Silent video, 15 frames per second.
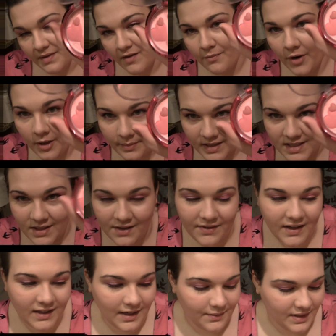me of Barbie, so I
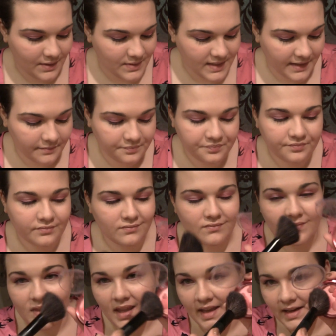figured I would use it.
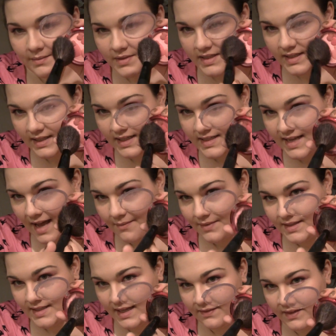And I'm just going to dab
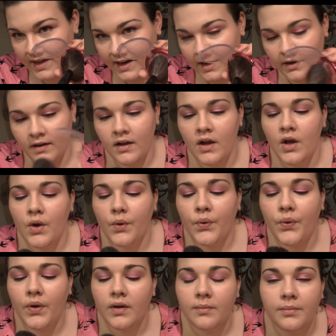this in there,
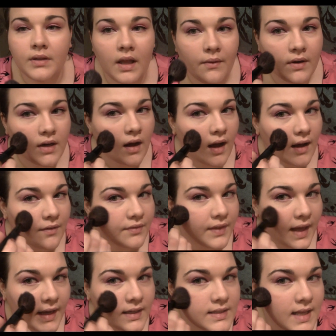blow it off
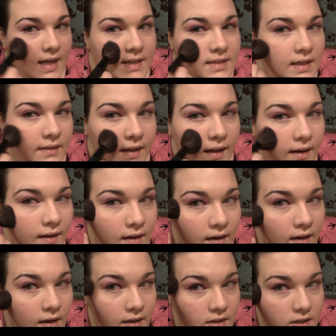the excess, and then
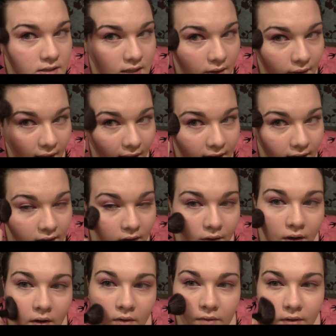just go ahead and go
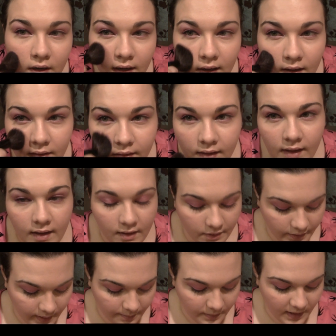over the
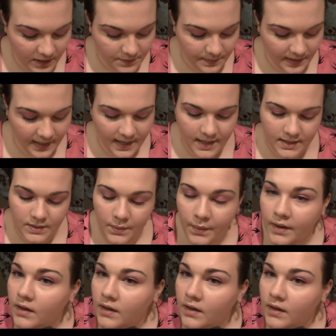cream blush, because